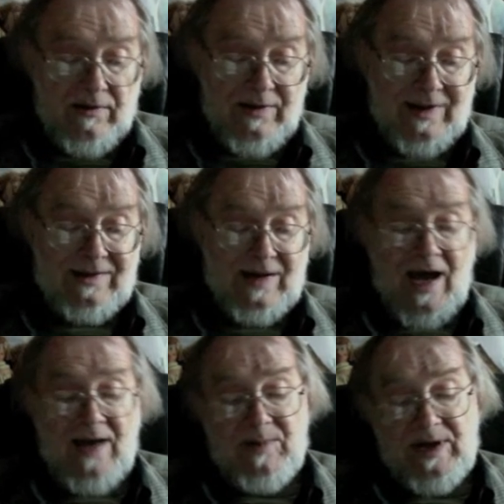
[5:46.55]
the
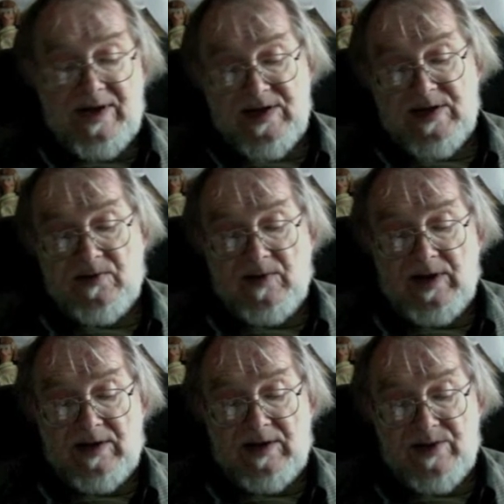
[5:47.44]
timeless
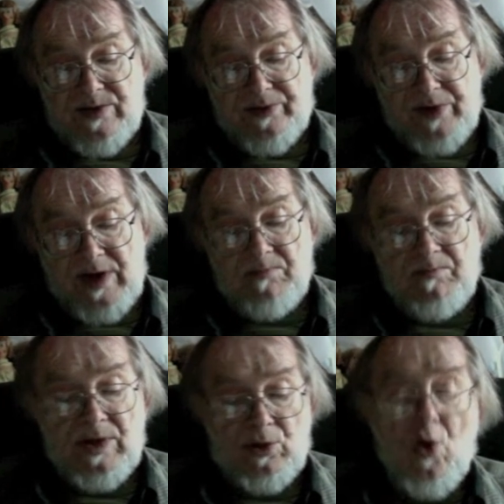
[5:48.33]
sweetest dream
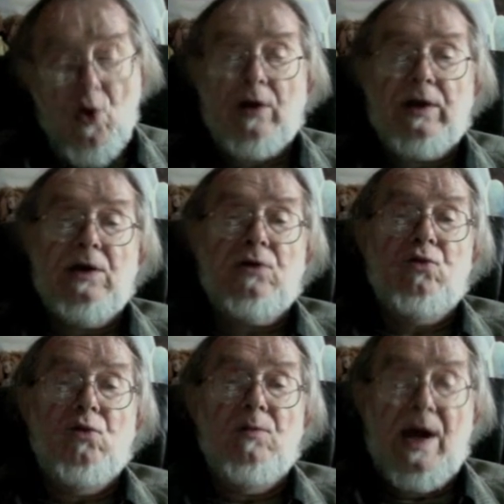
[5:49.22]
belonging
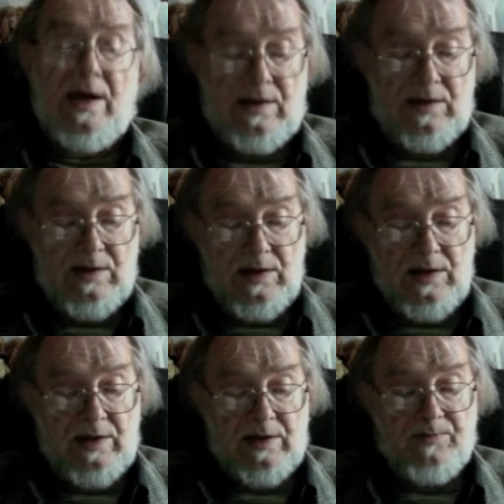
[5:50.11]
to my
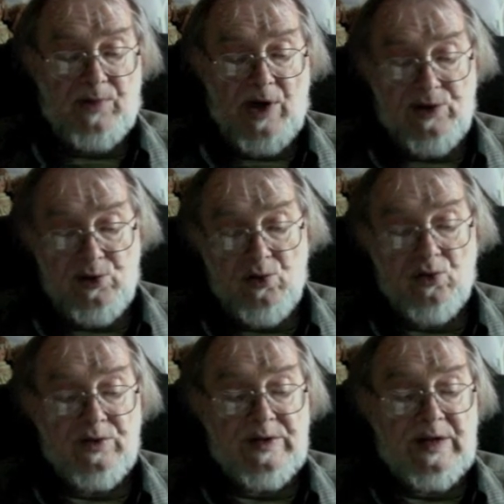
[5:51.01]
ear
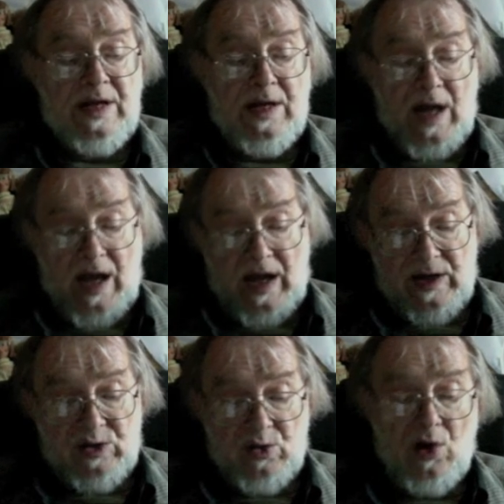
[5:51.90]
produced a
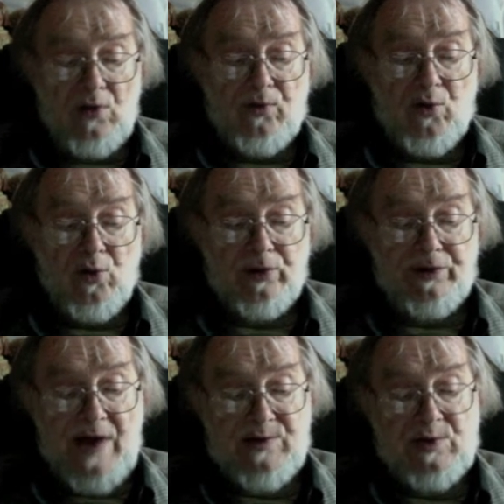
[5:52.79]
soulful
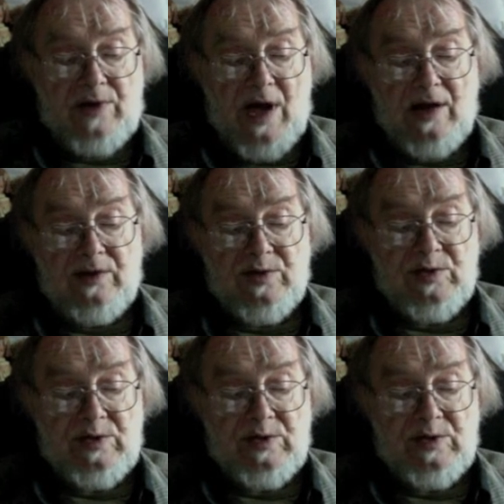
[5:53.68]
resonance,